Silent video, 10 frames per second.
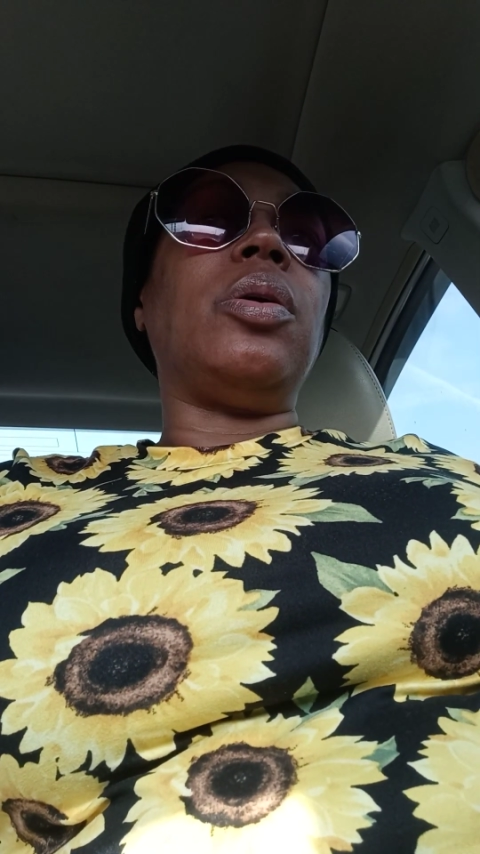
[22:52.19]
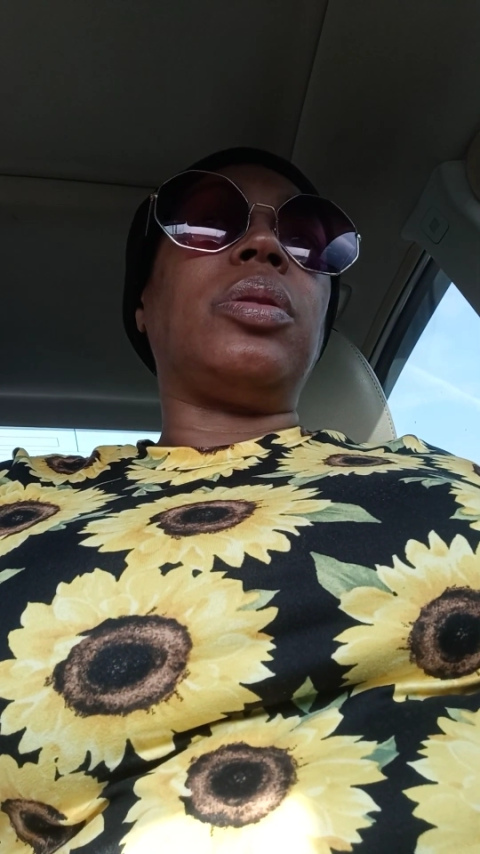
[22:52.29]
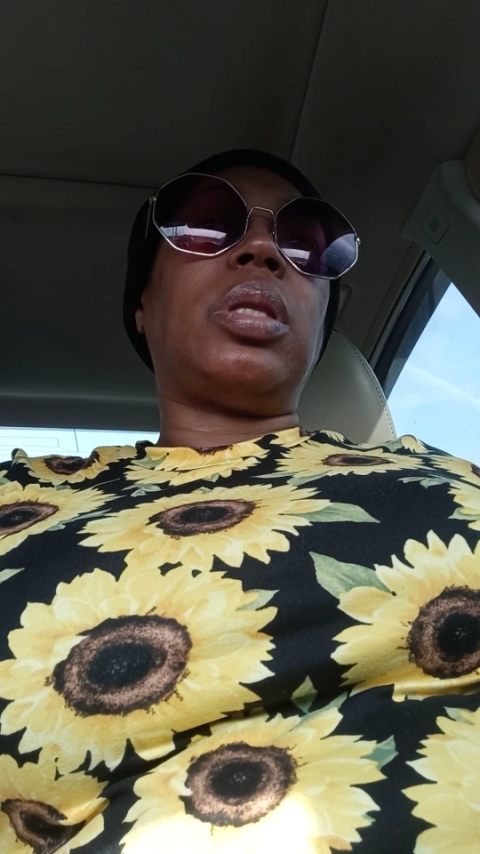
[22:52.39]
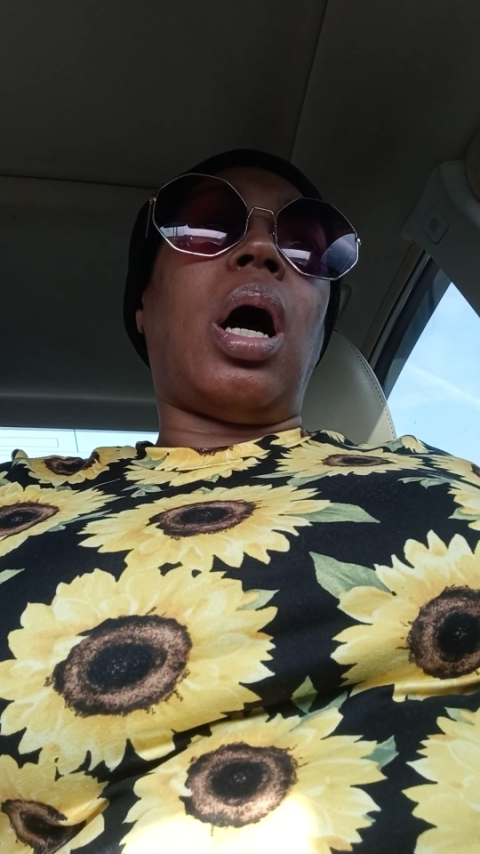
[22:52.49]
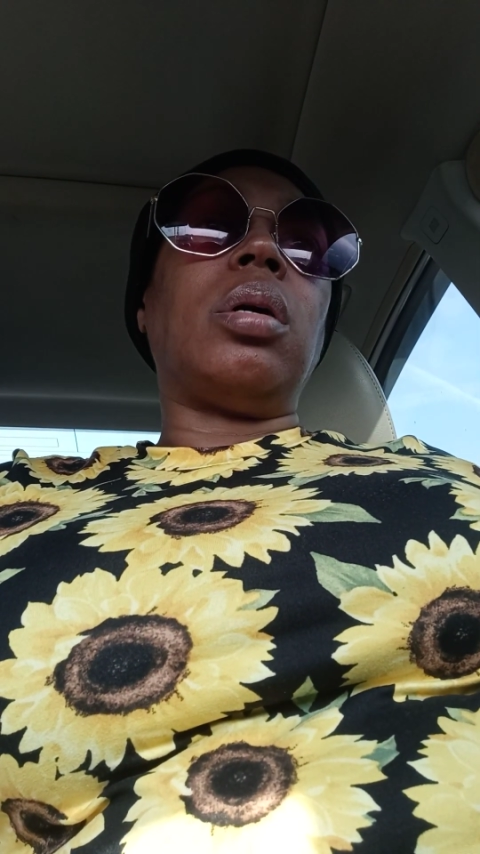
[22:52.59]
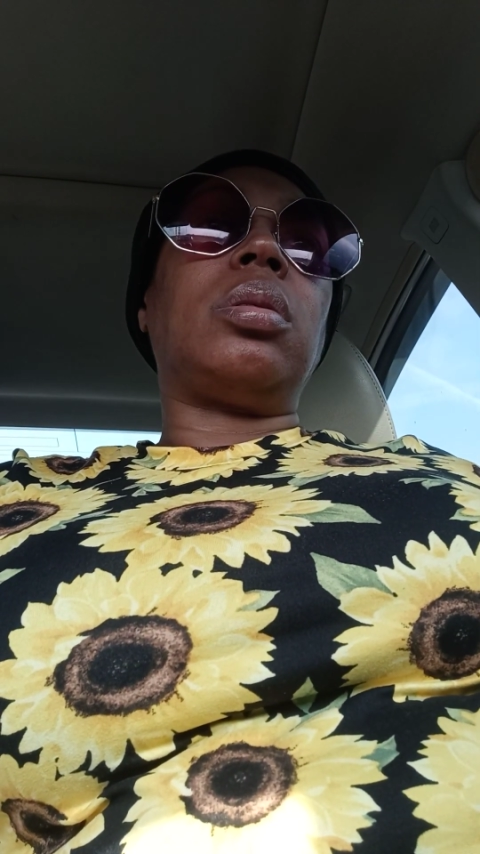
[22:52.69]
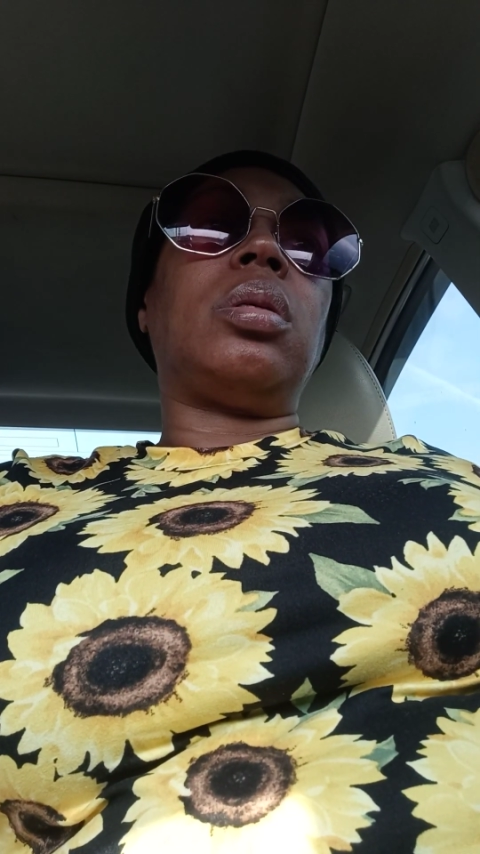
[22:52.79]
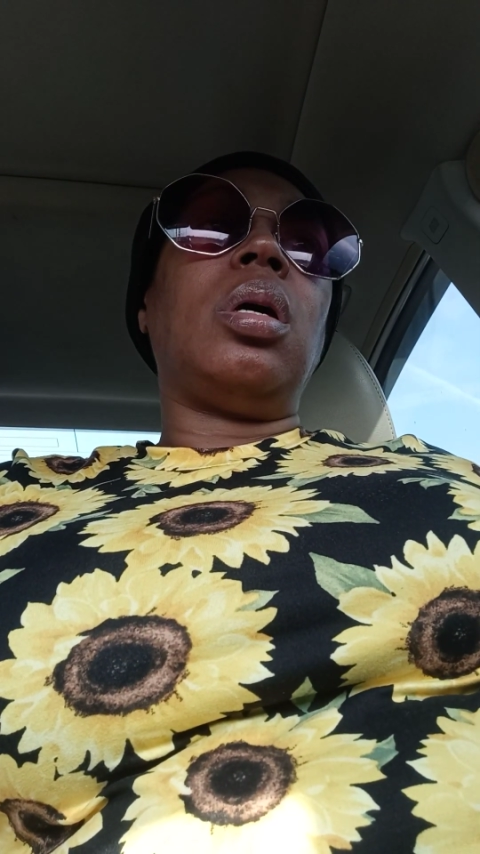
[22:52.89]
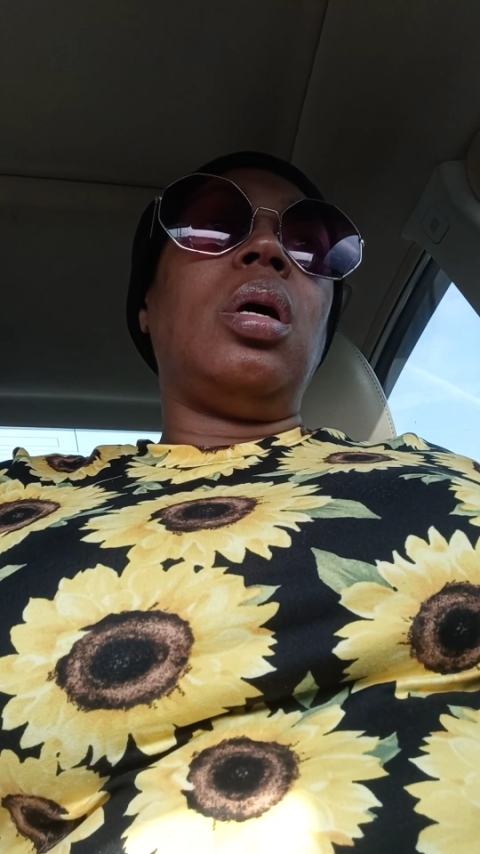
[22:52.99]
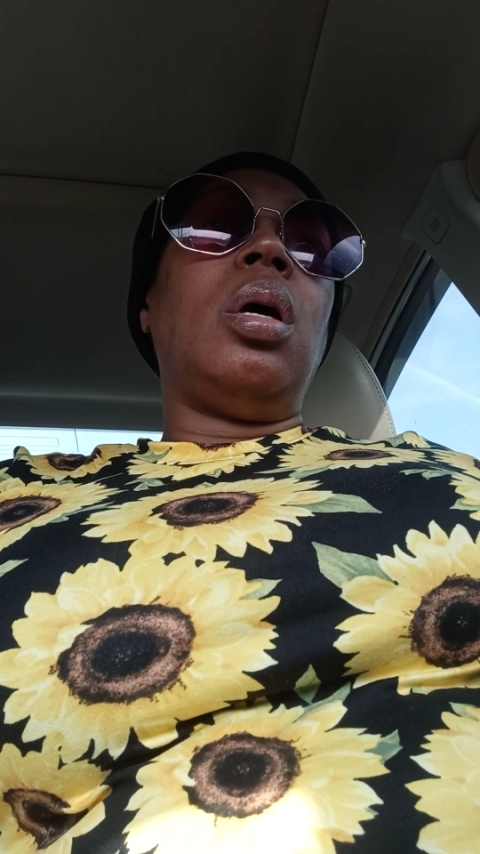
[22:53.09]
me your
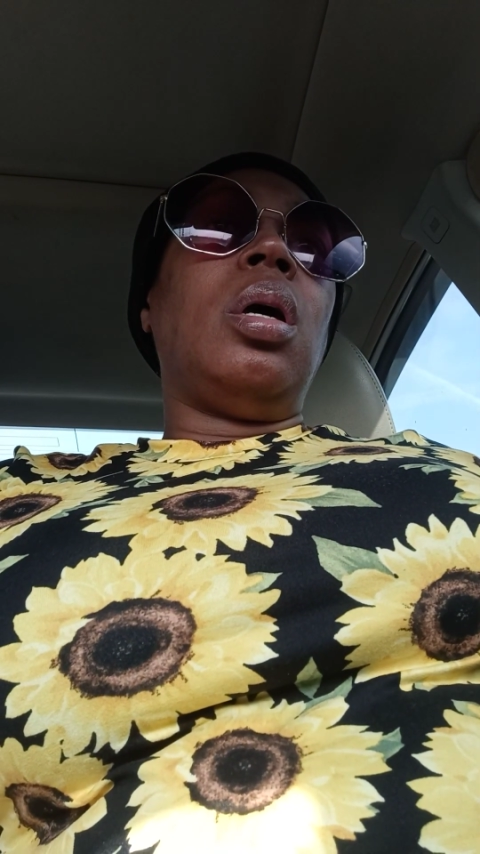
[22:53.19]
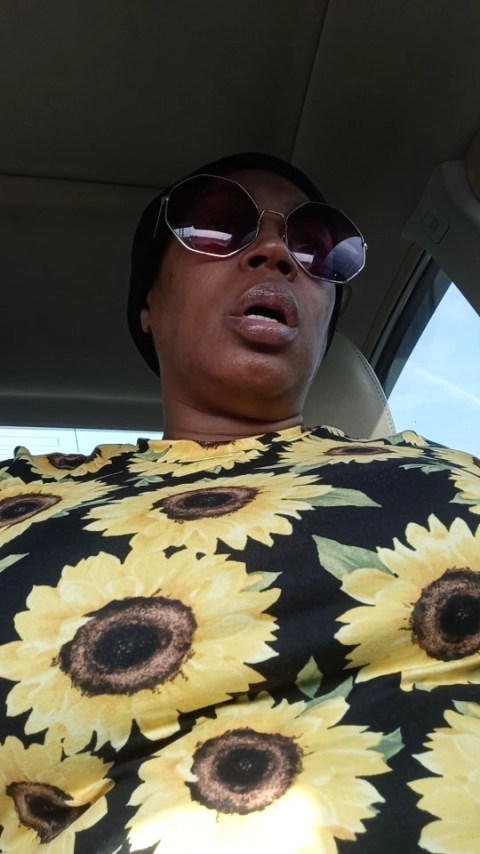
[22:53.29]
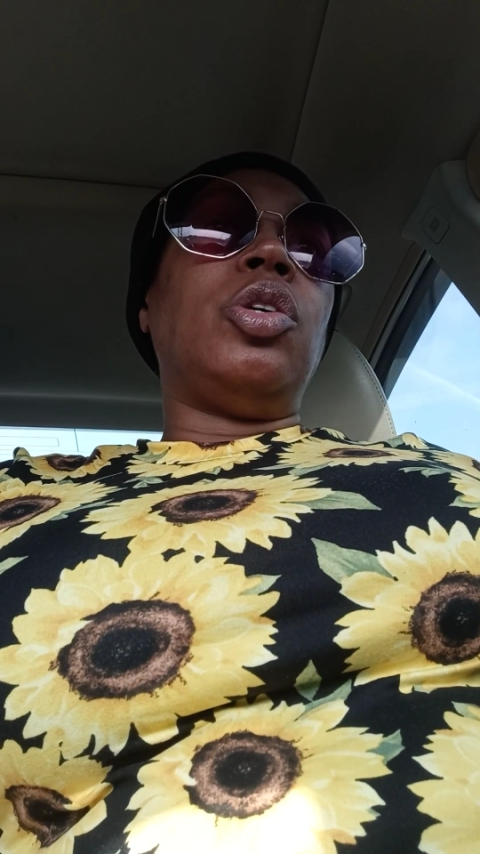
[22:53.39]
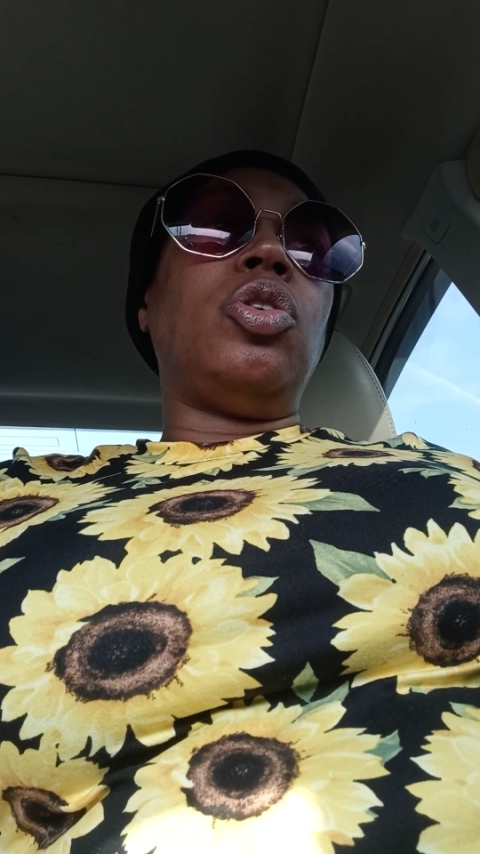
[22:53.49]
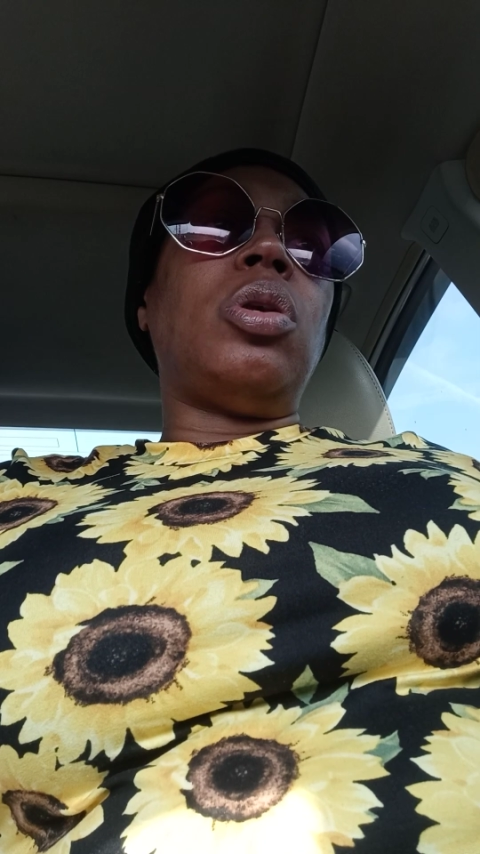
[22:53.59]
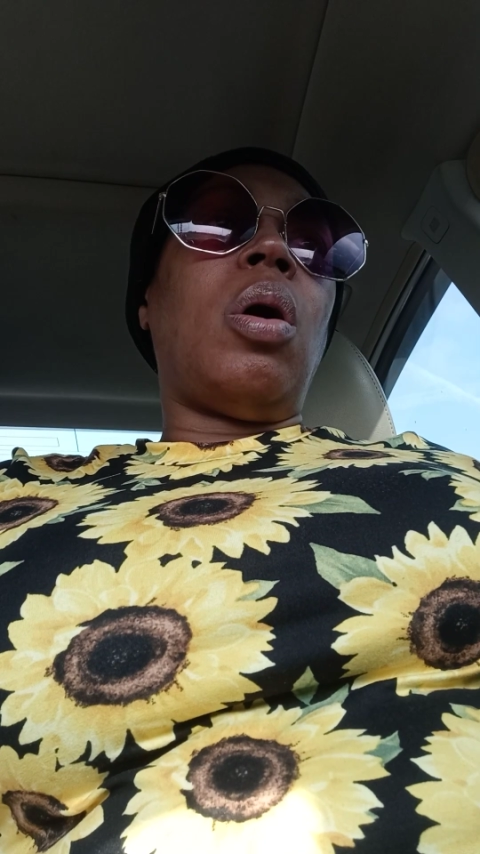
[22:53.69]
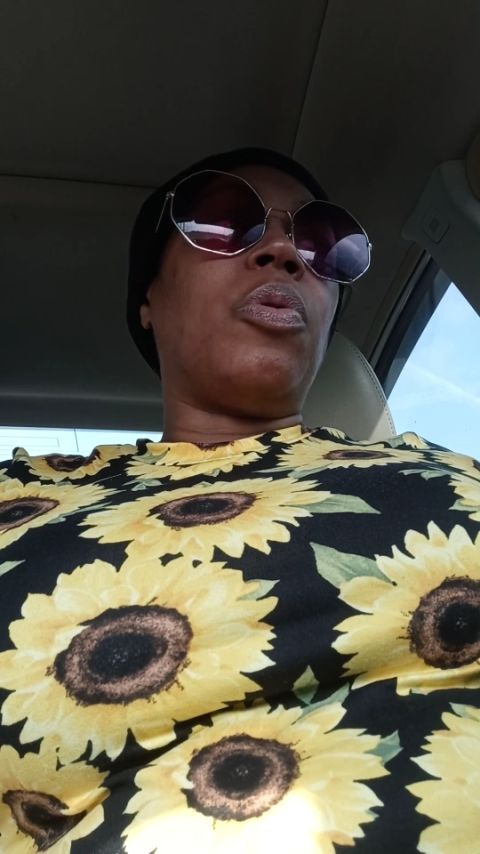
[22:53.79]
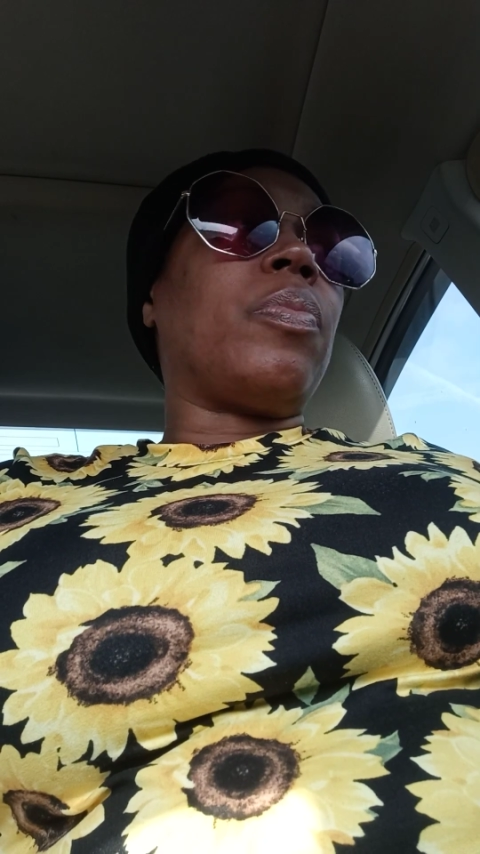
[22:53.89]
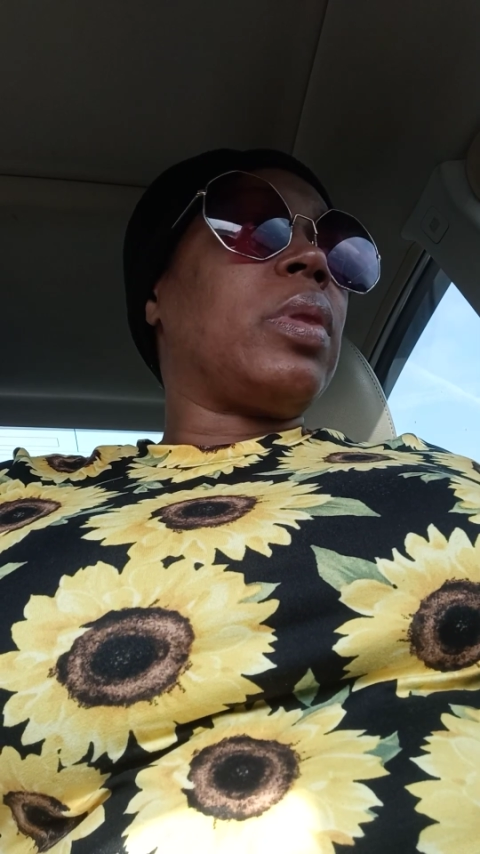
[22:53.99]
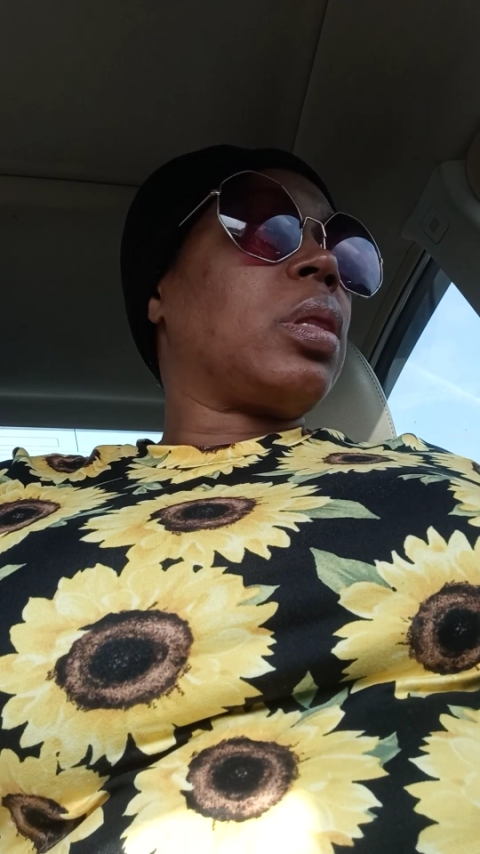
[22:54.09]
thoughts because you know,